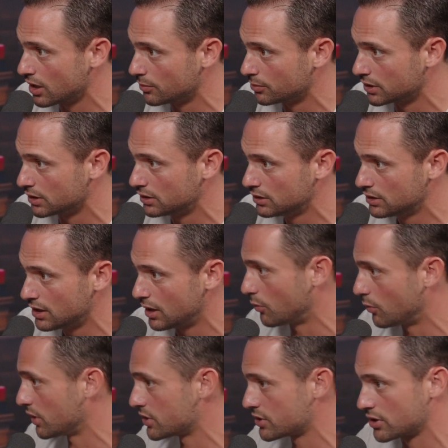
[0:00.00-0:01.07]
a company. I
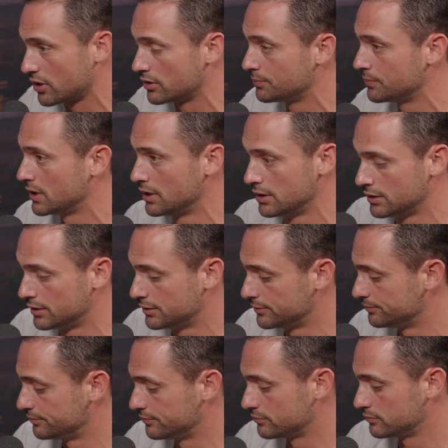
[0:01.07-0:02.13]
want to start
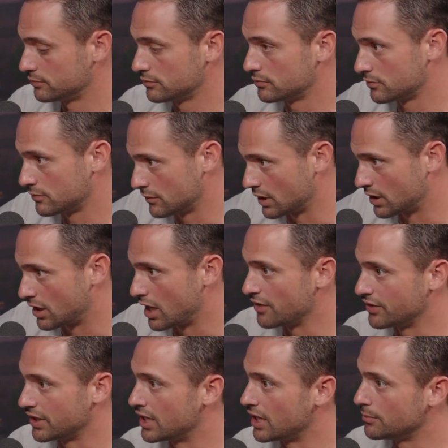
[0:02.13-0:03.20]
a
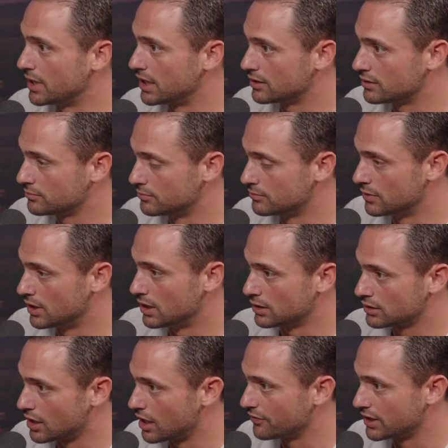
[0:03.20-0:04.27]
coffee cup
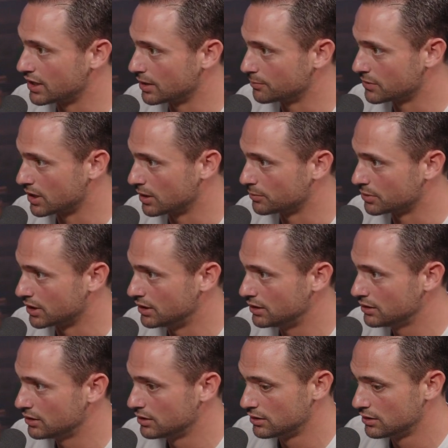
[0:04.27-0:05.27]
company.